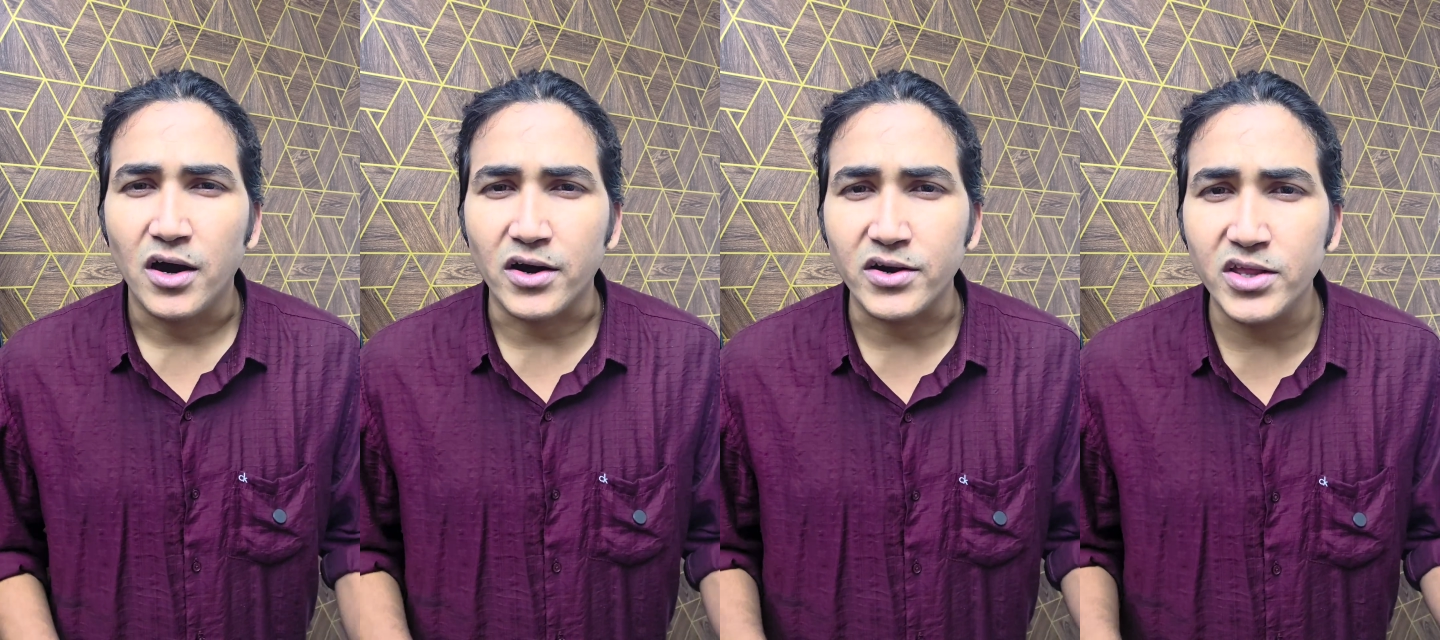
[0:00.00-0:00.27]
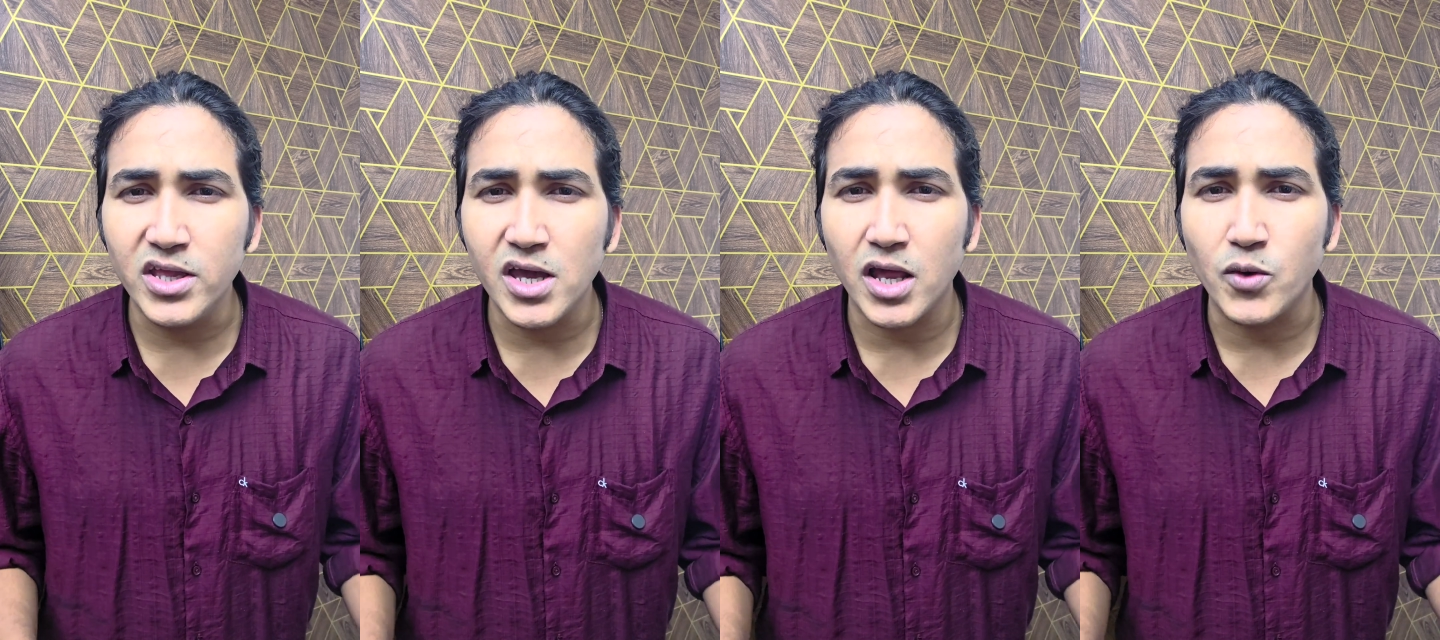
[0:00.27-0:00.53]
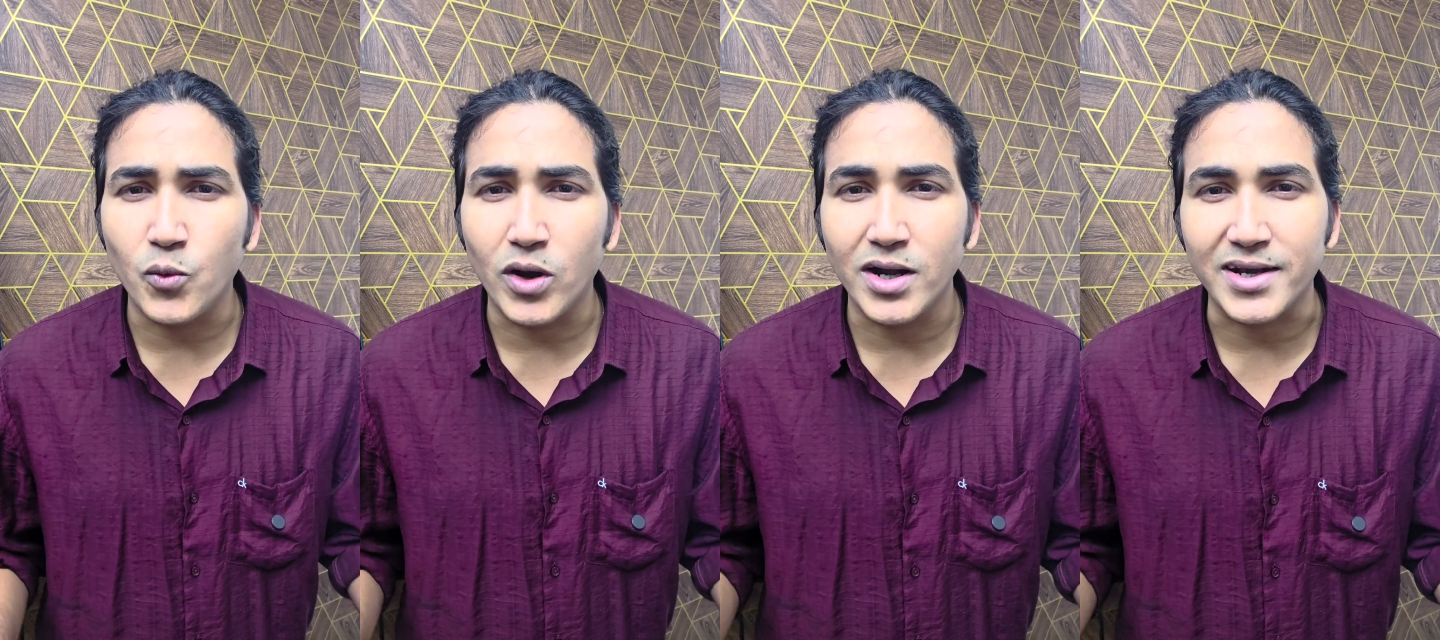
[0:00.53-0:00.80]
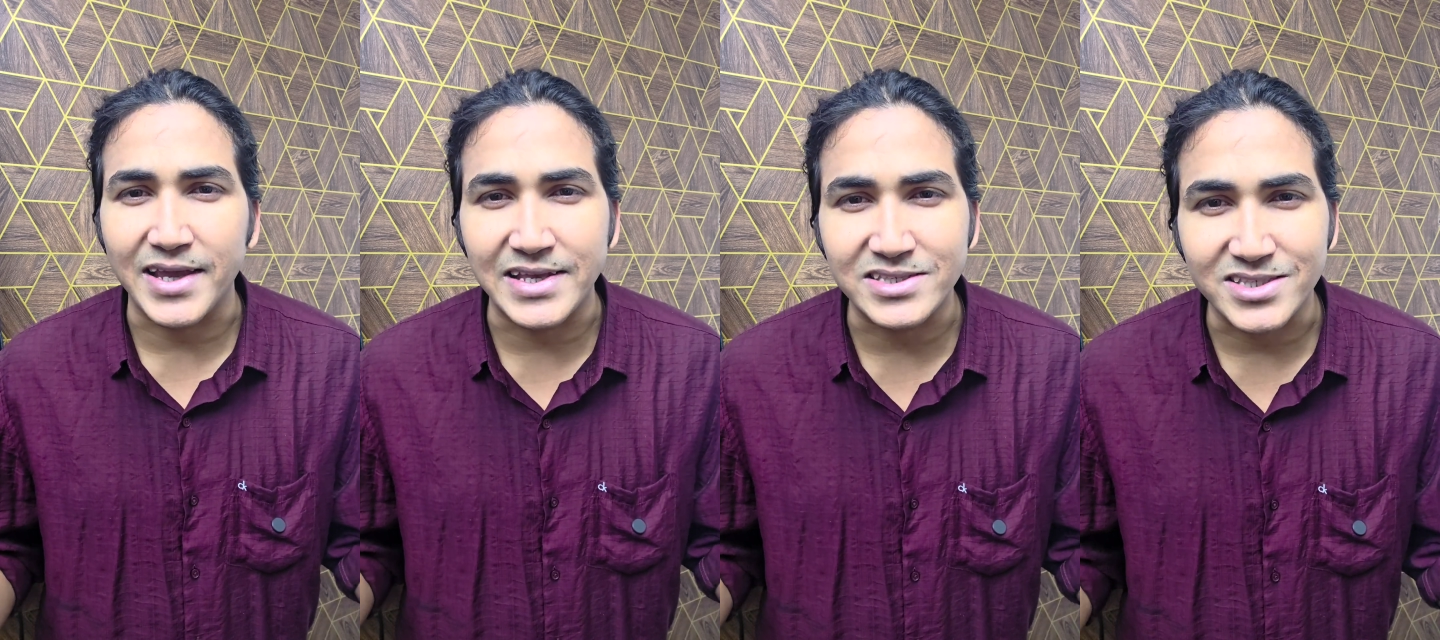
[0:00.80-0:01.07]
real
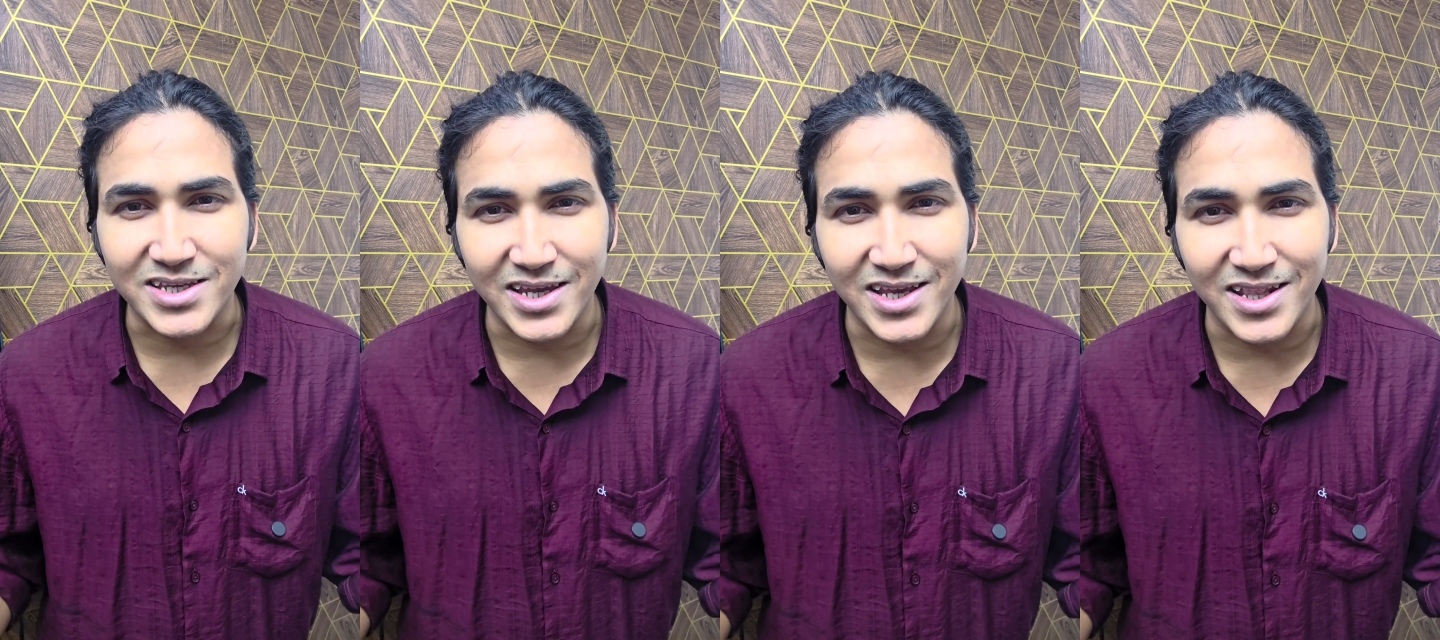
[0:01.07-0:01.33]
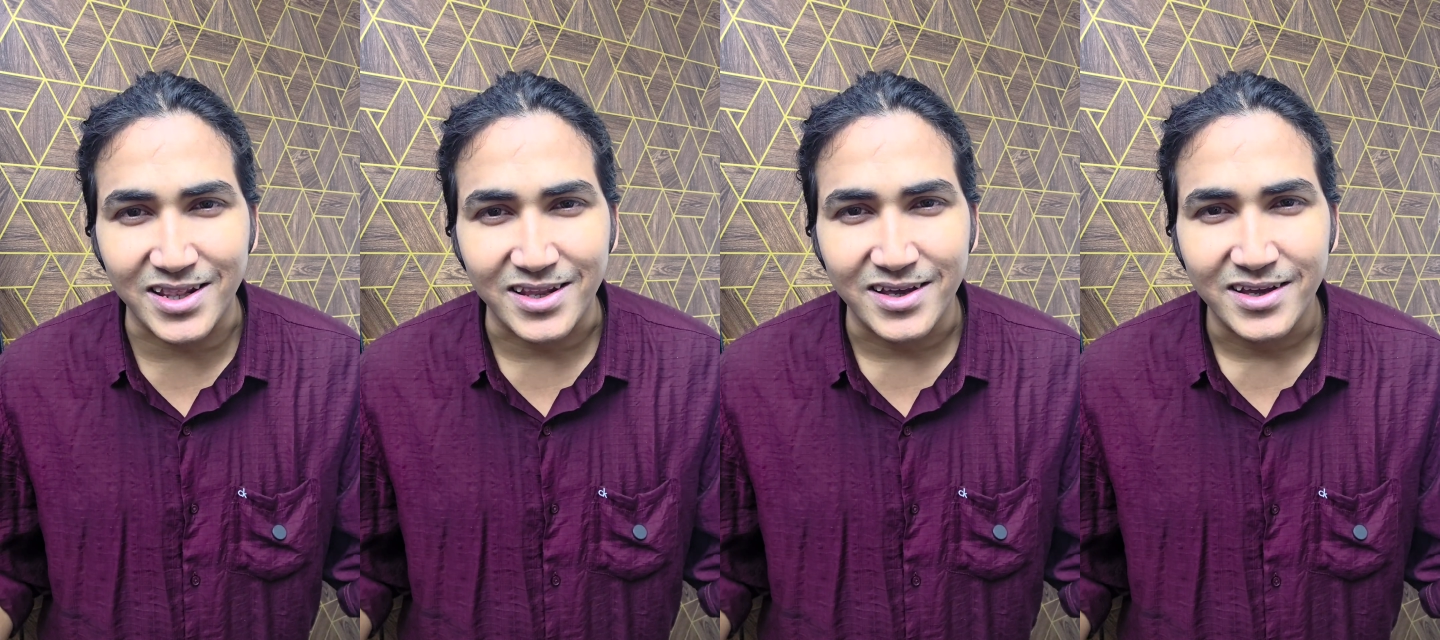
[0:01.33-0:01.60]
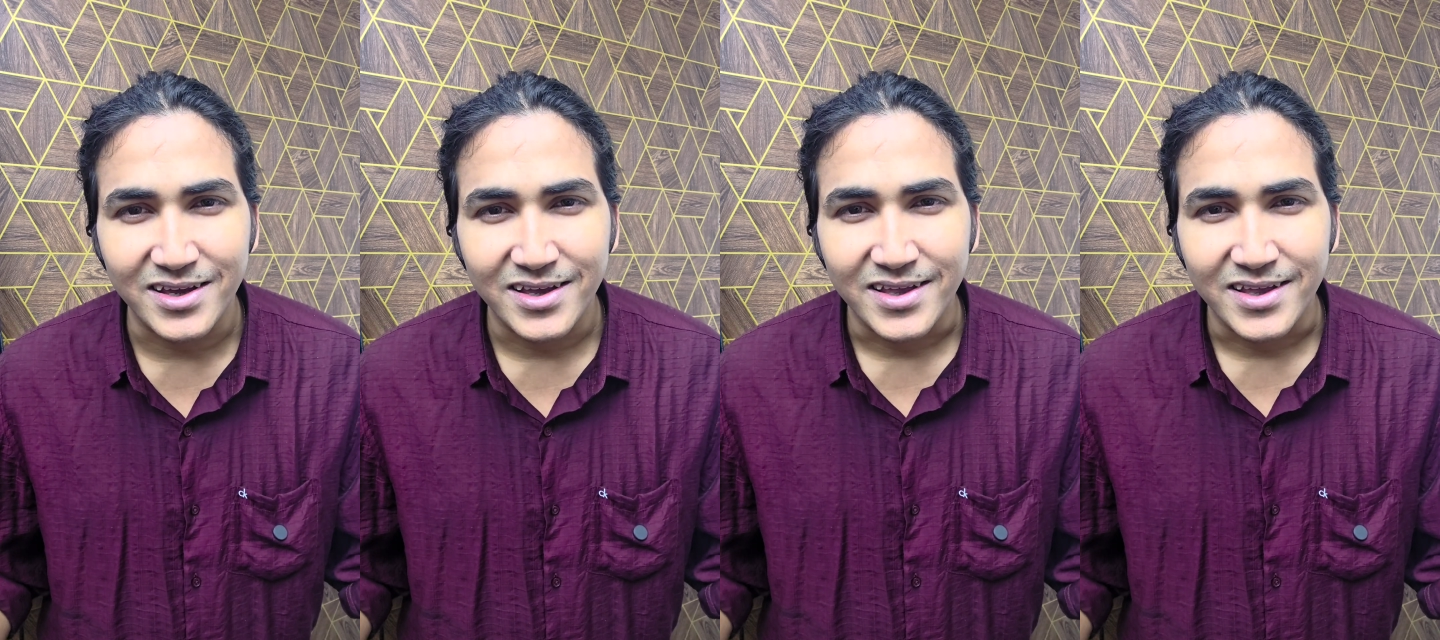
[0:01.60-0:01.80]
world skill,